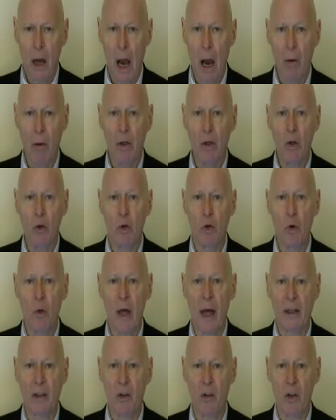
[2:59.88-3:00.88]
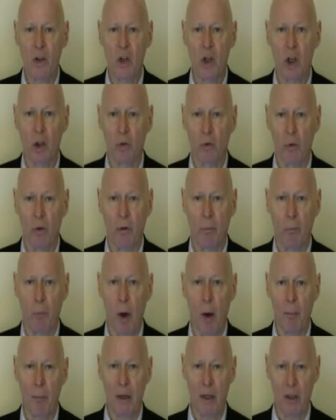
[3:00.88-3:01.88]
How can you do that to the children of
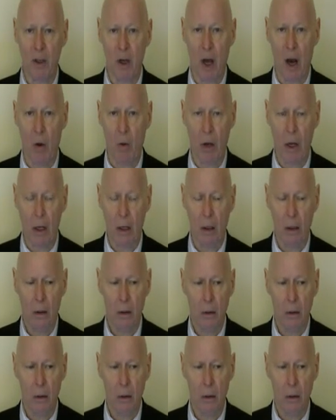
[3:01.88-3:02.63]
Palm Beach County?